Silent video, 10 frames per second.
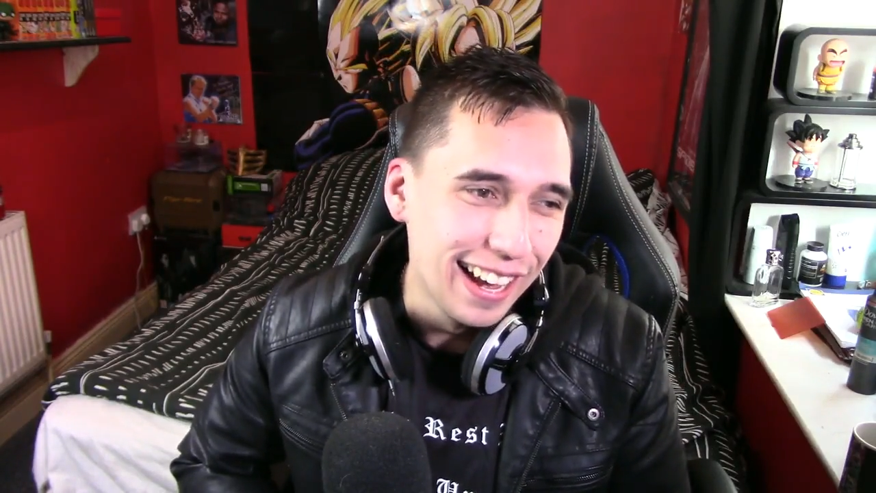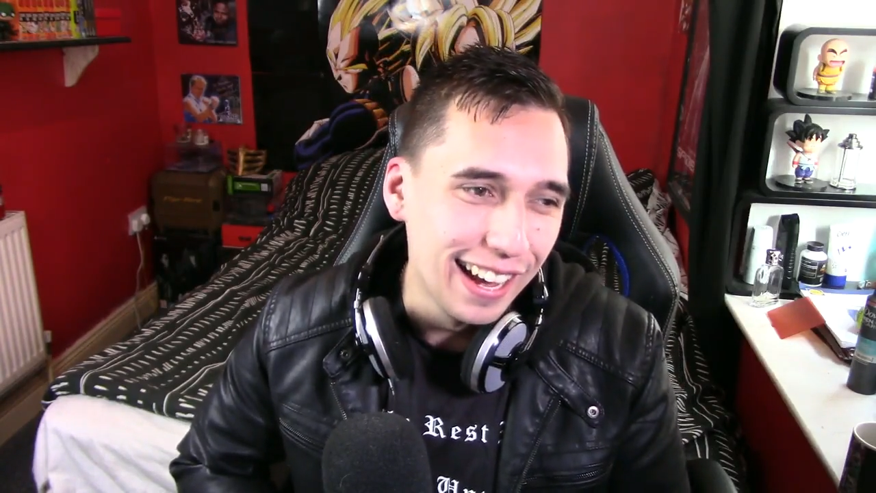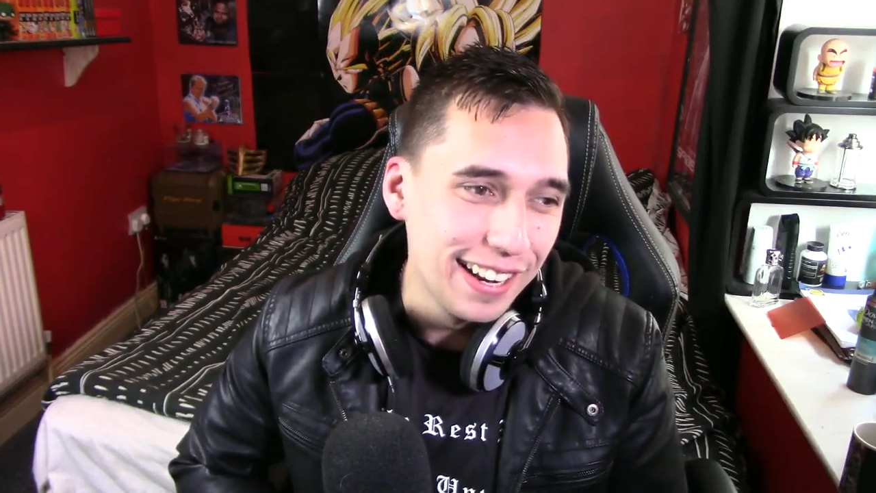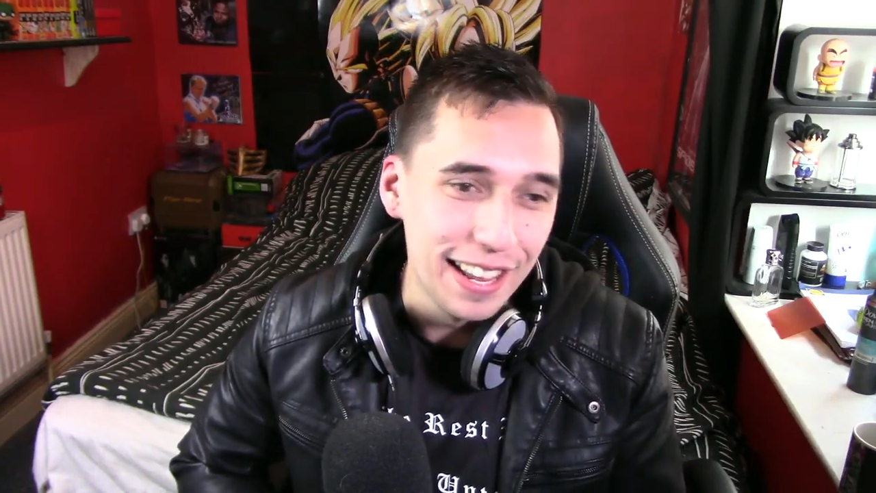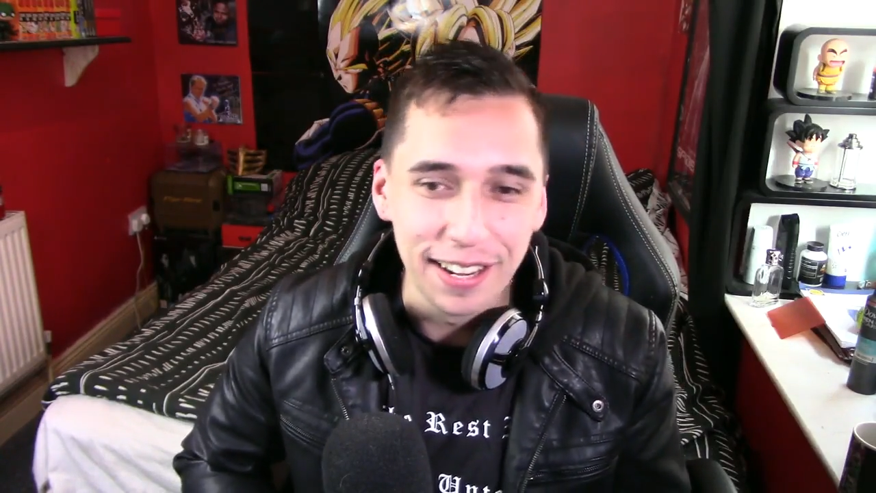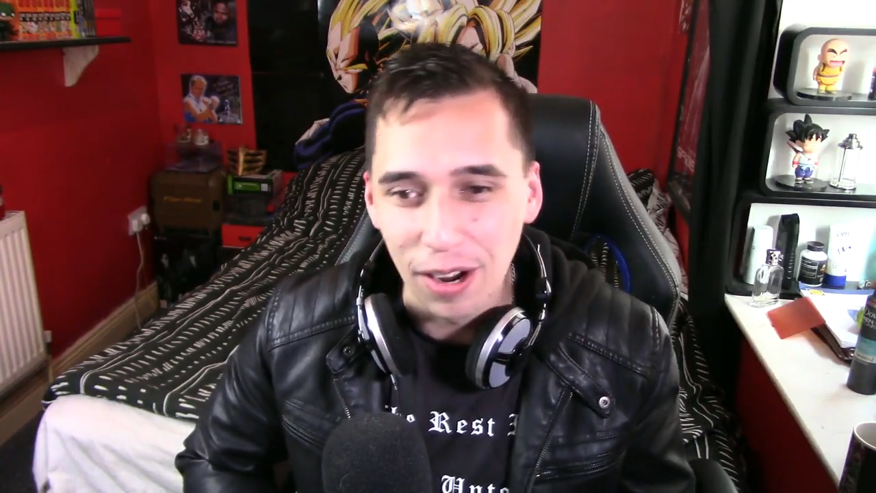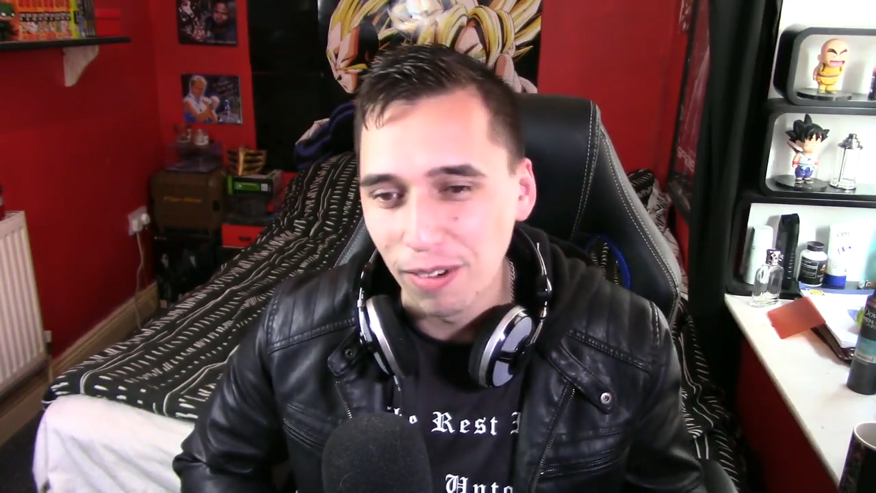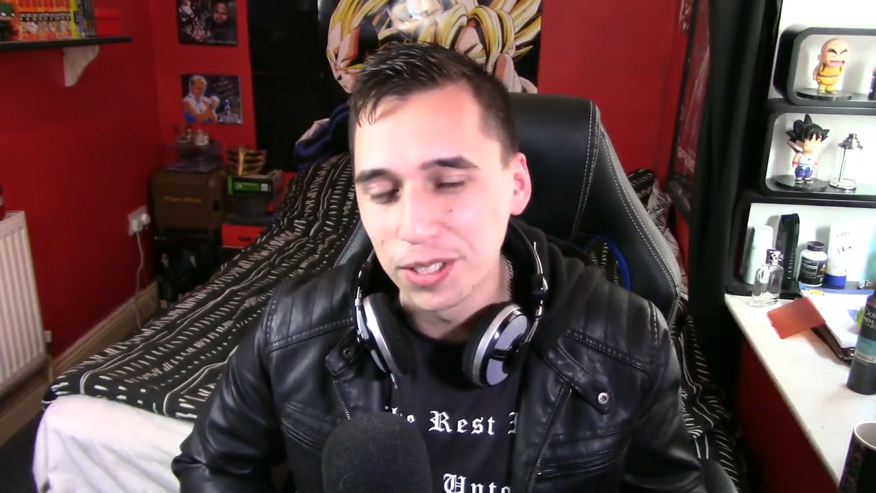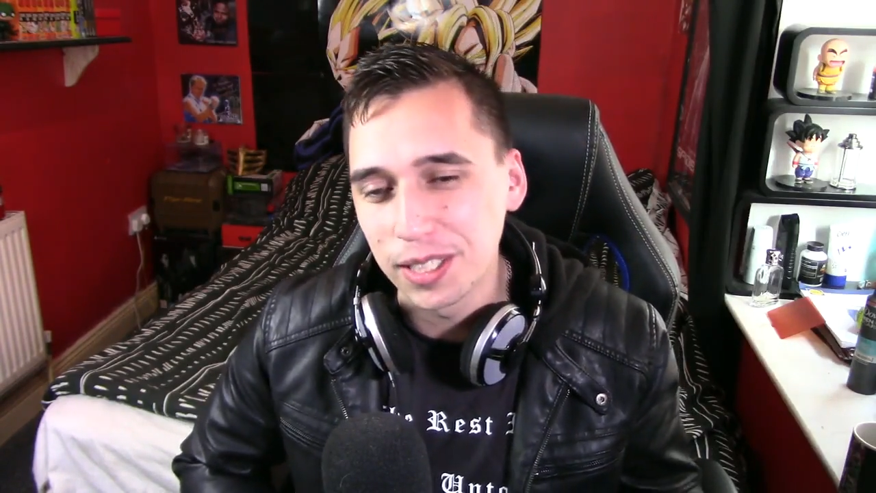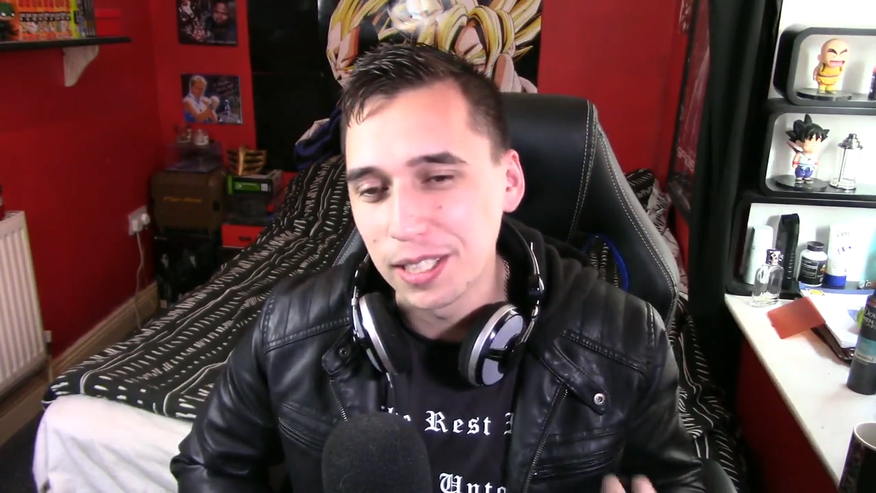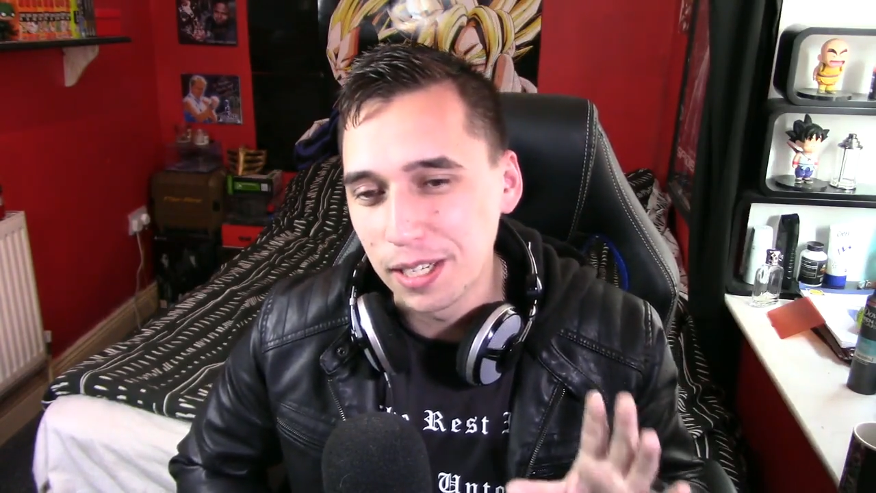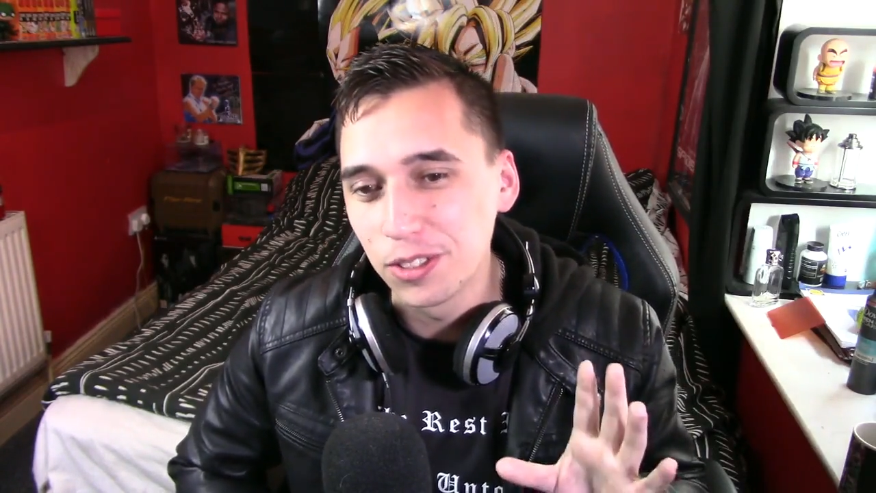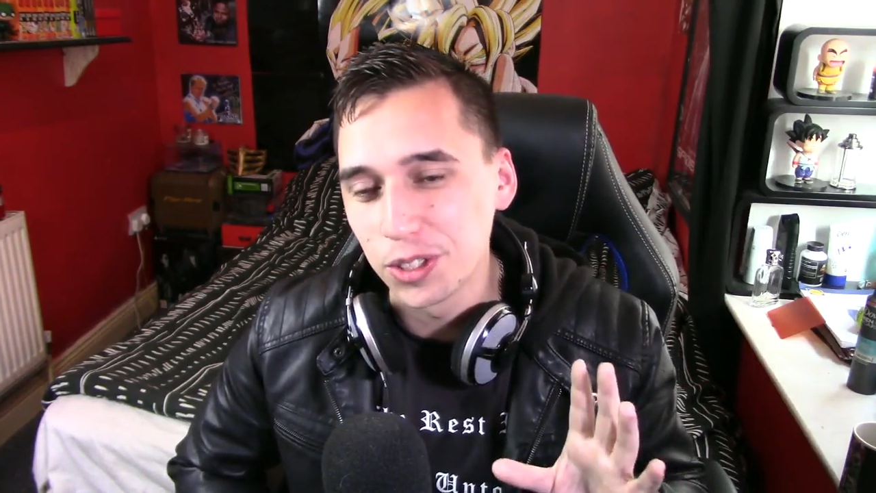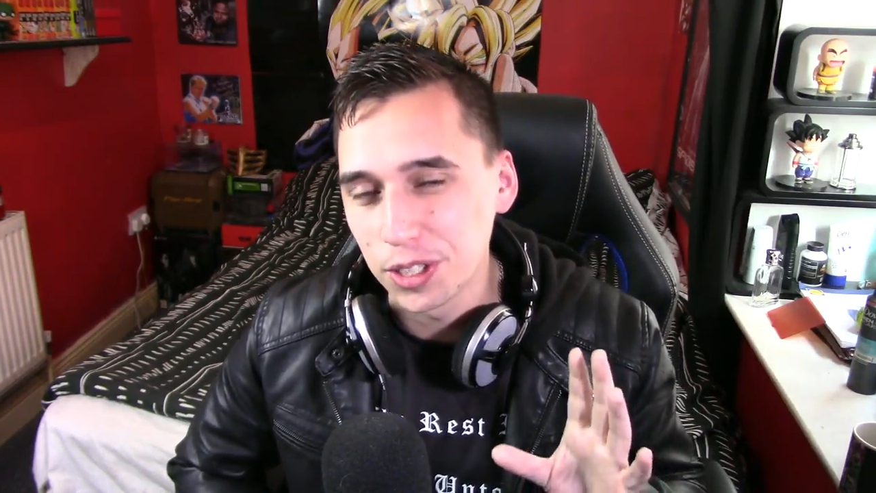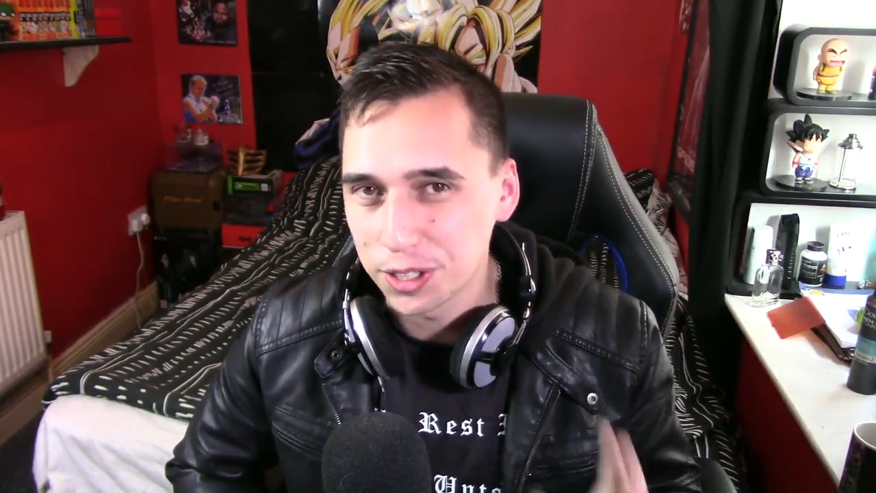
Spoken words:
And then, obviously, there's